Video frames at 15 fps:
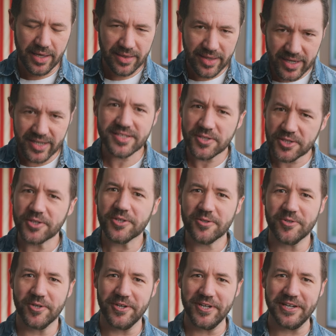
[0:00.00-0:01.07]
that is until you
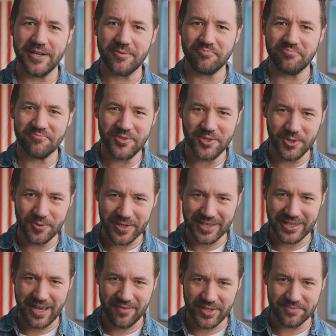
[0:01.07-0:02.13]
turn it up to
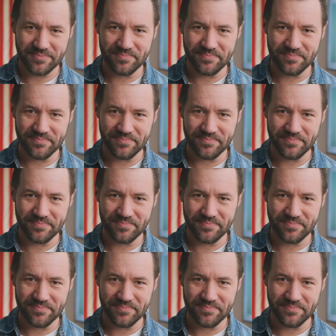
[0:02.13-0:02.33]
eleven.